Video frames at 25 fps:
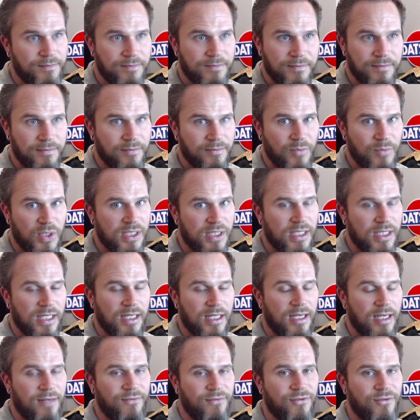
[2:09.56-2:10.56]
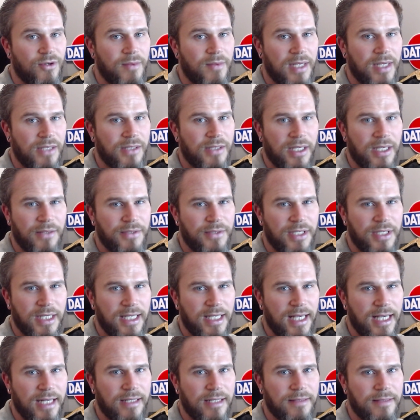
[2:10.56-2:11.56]
Where's it going to come from? How are we going to
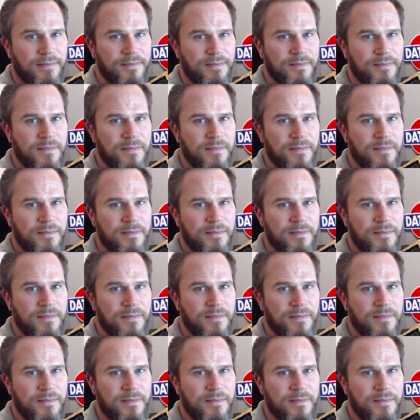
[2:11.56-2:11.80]
get it?